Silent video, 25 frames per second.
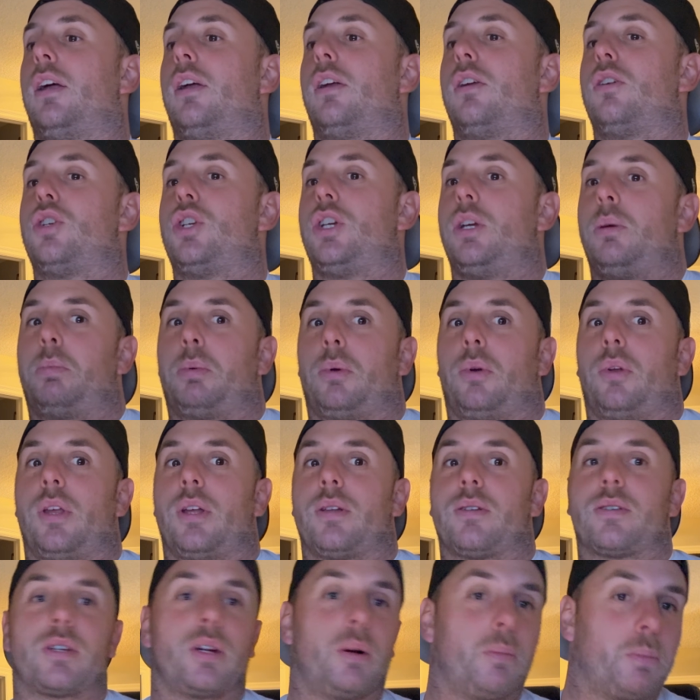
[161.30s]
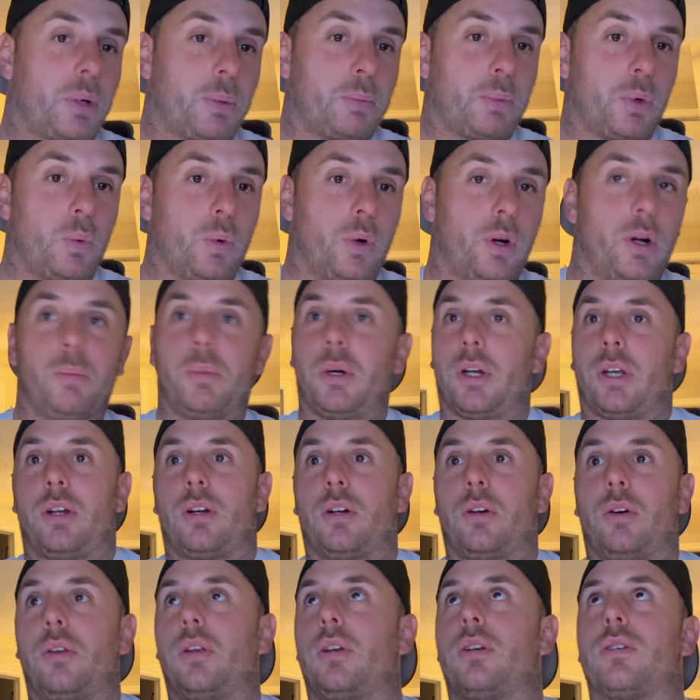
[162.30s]
cheaper than some people would, but
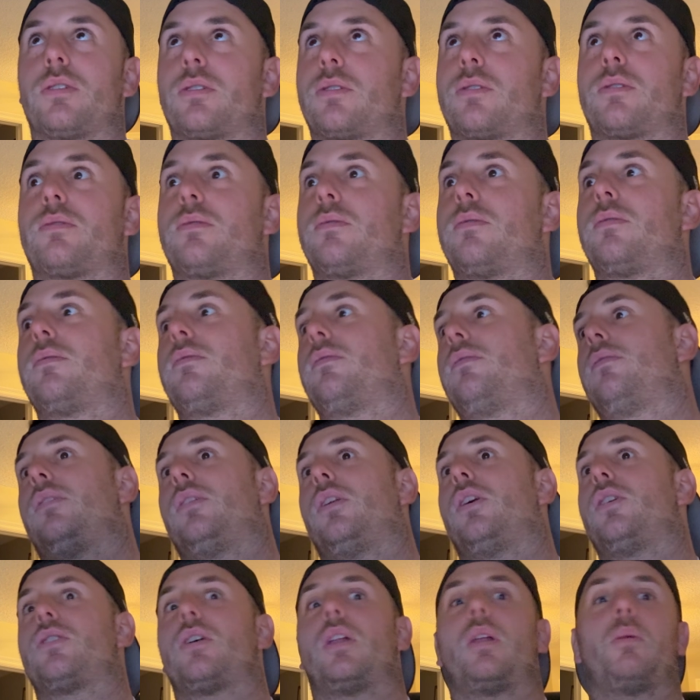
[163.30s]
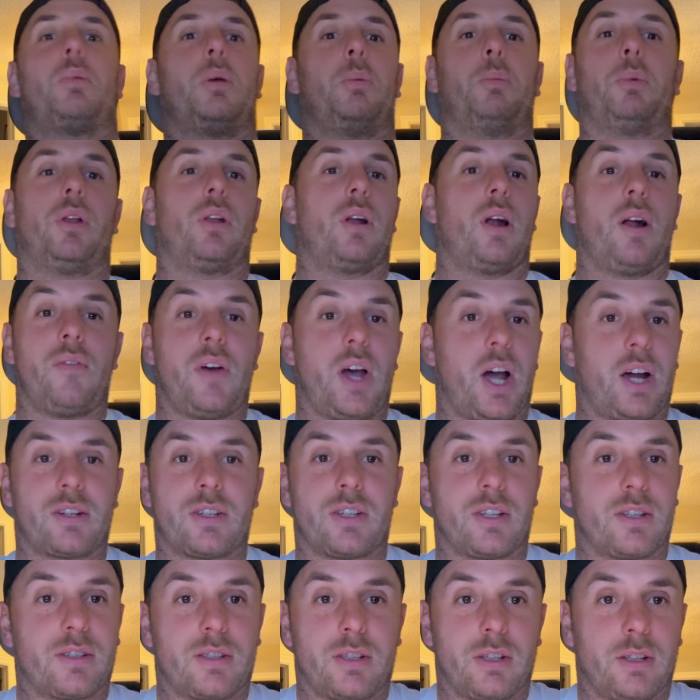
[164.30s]
there's other people that have
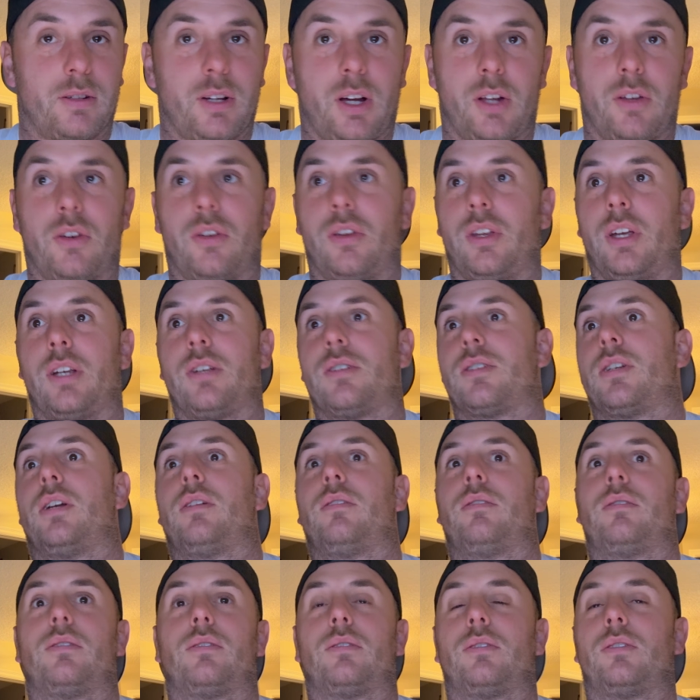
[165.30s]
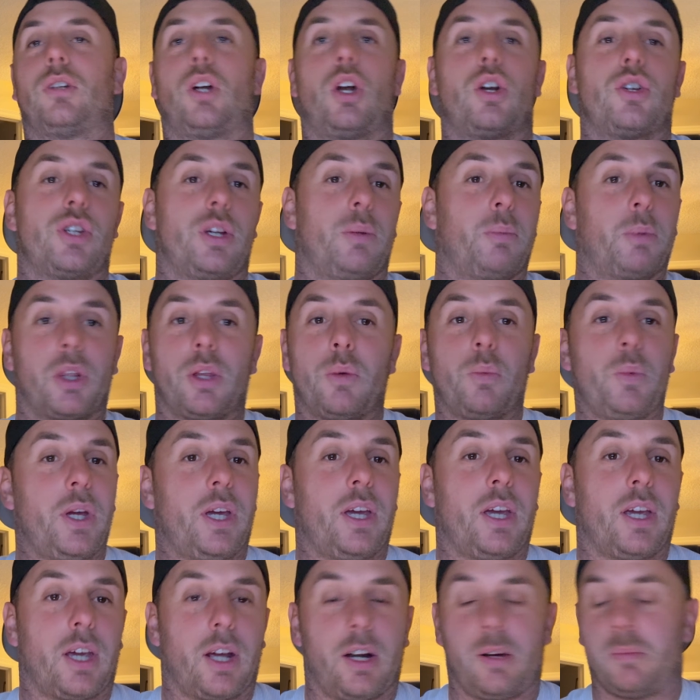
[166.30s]
access to other things that are cheaper than we
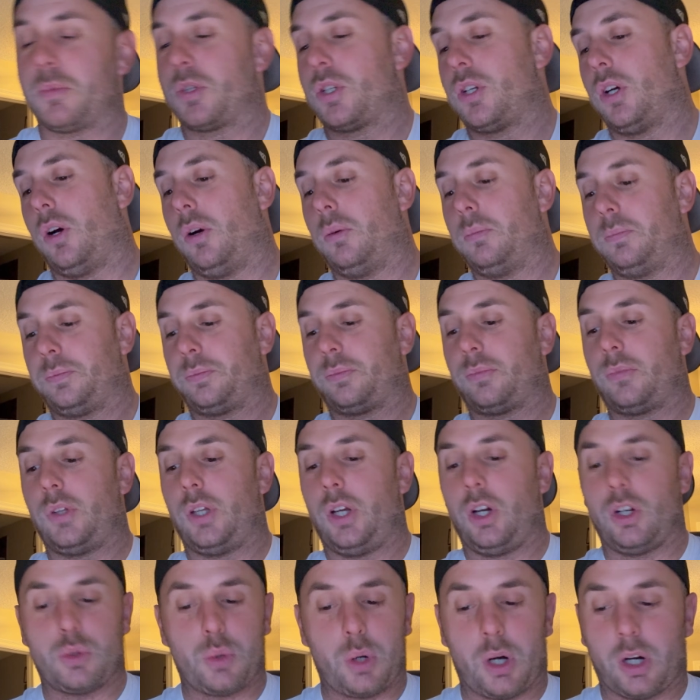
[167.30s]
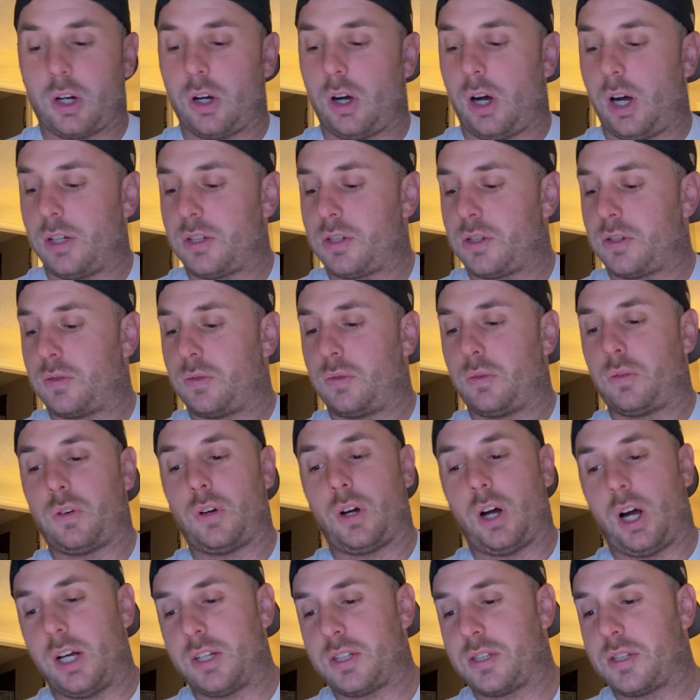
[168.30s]
can get them. So here's what it costs
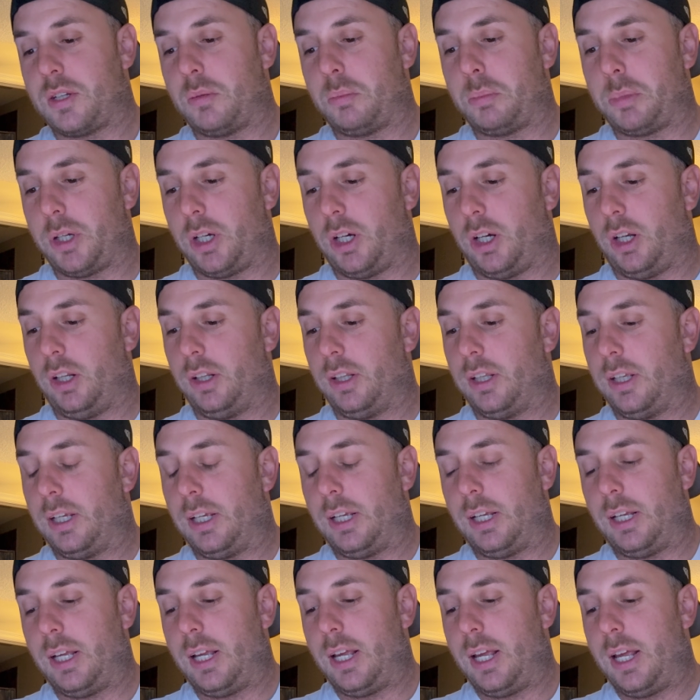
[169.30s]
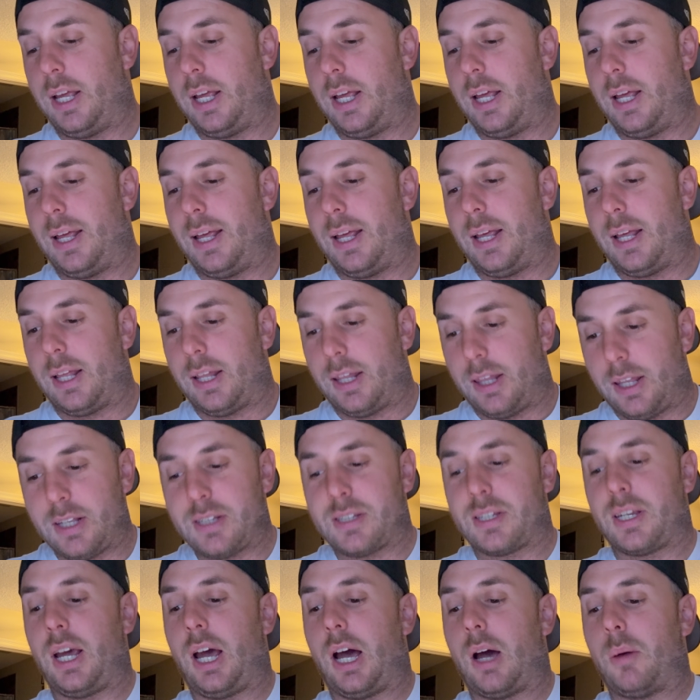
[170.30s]
for us to build
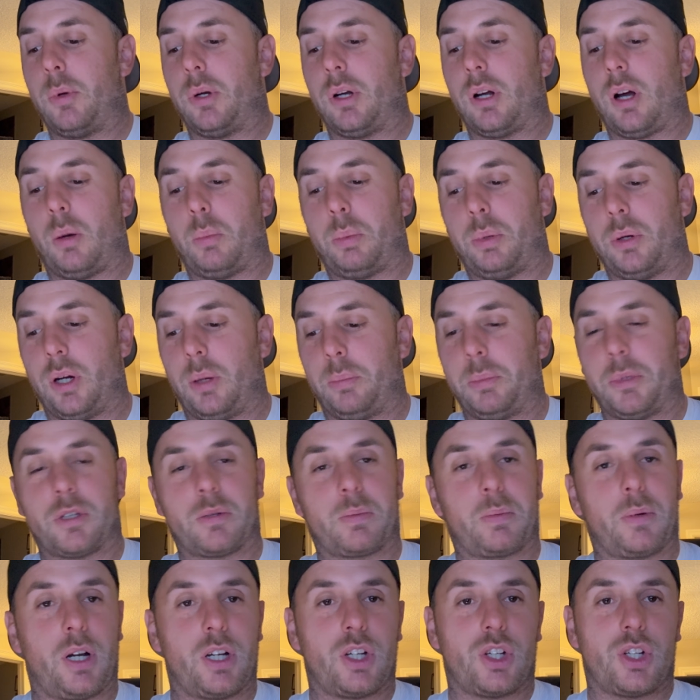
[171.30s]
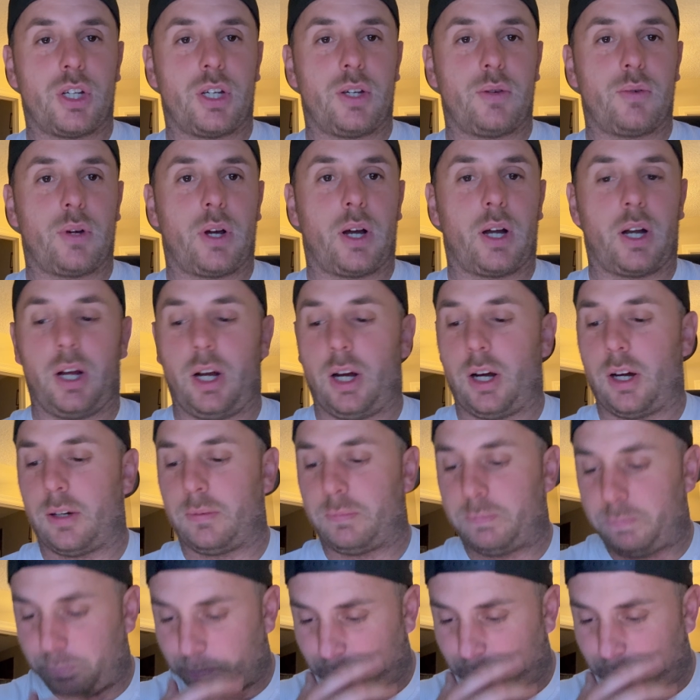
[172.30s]
this cabin. I'll put up the spreadsheet right here